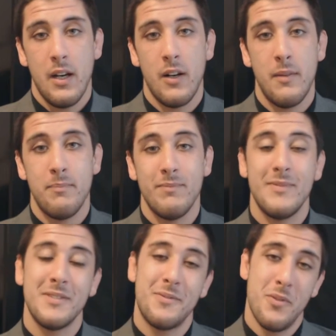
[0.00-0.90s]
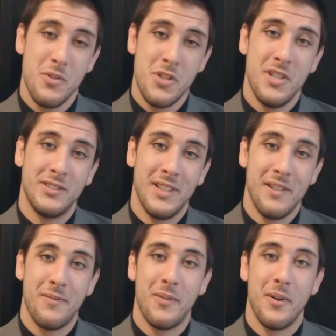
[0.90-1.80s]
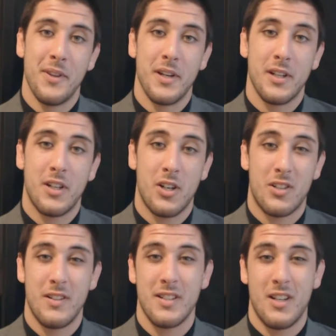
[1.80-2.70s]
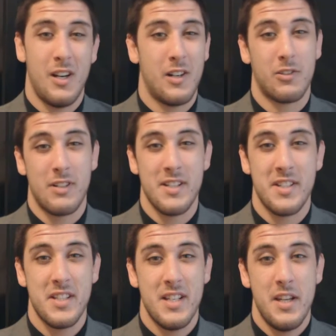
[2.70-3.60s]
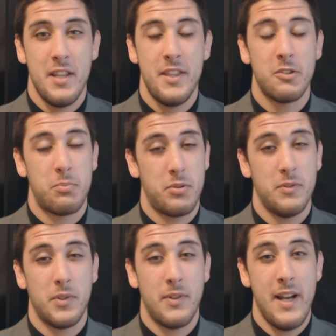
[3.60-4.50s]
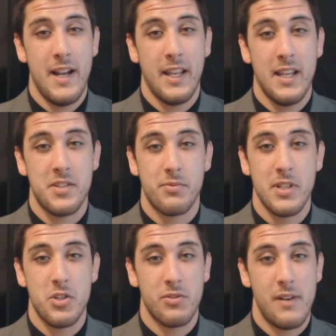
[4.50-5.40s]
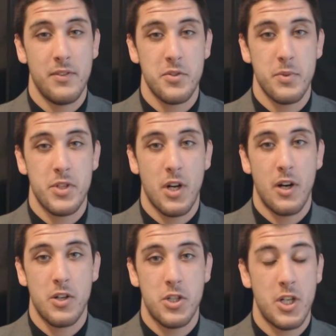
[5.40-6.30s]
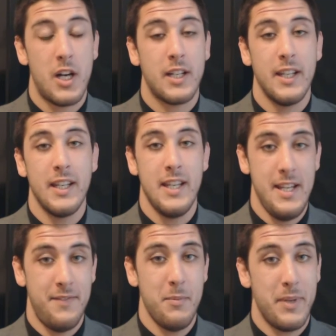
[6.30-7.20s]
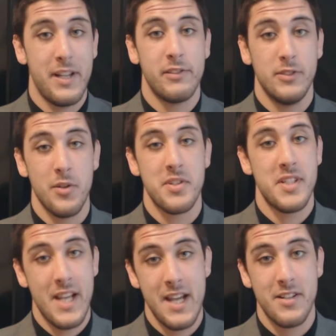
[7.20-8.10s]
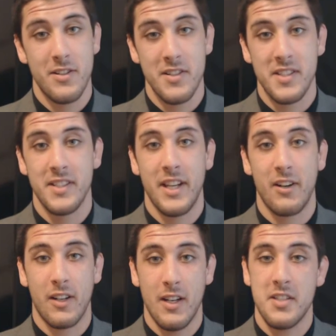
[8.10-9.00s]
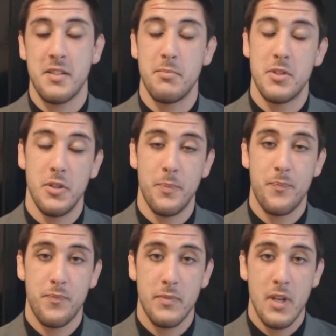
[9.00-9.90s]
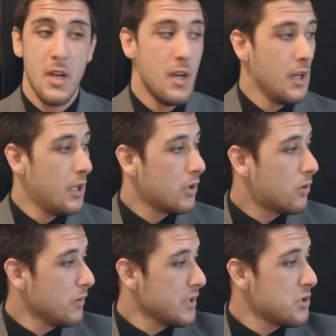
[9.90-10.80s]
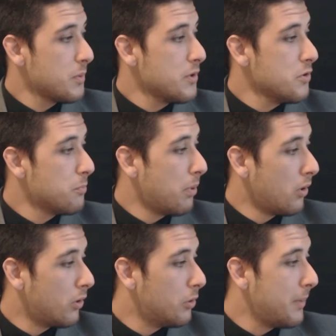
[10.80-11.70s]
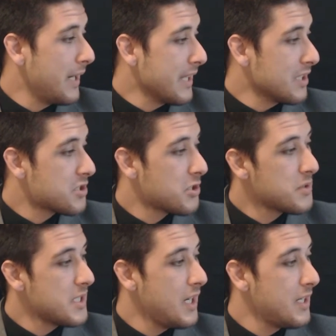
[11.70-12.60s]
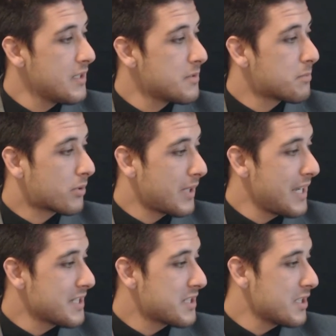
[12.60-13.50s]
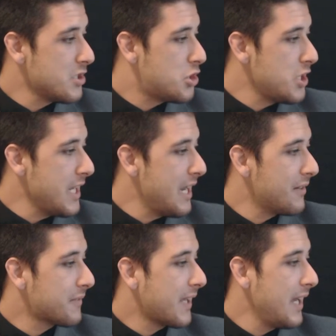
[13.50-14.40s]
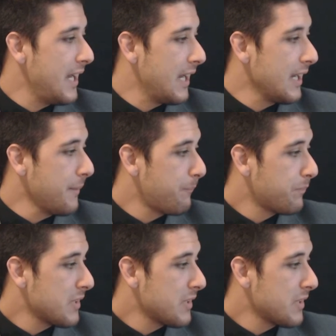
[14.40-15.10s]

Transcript: Unfortunately for the current Congress, their approval rating has reached levels which are shocking even by the low standards that they're accustomed to. According to a new poll by the Associated Press GFK,